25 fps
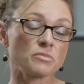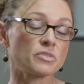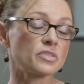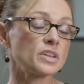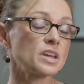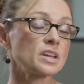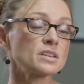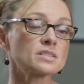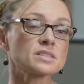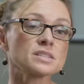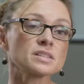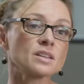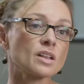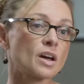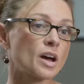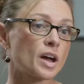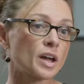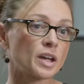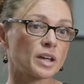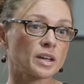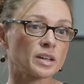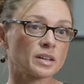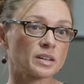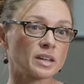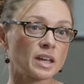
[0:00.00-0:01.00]
Things
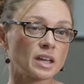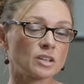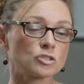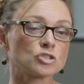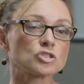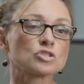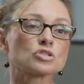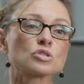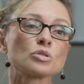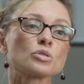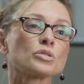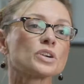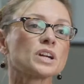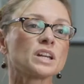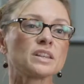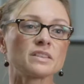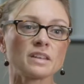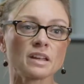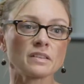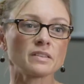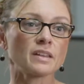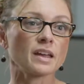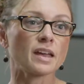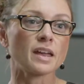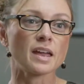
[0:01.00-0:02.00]
like ensuring
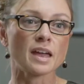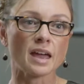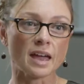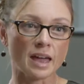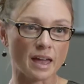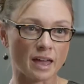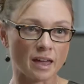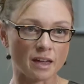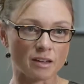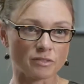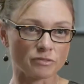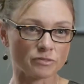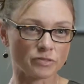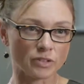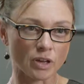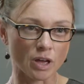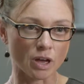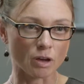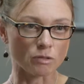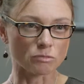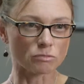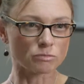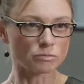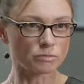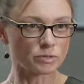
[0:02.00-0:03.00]
that they have
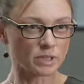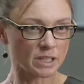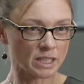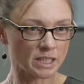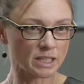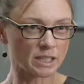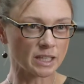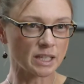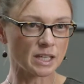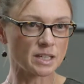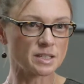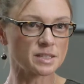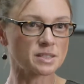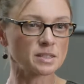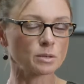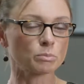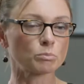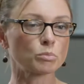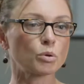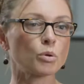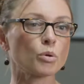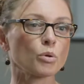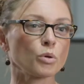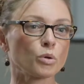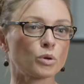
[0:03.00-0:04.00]
a really
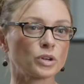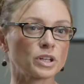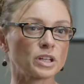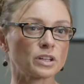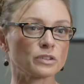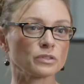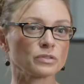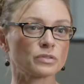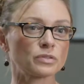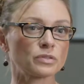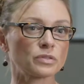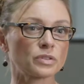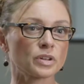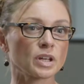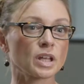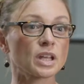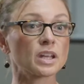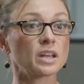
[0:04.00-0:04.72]
supportive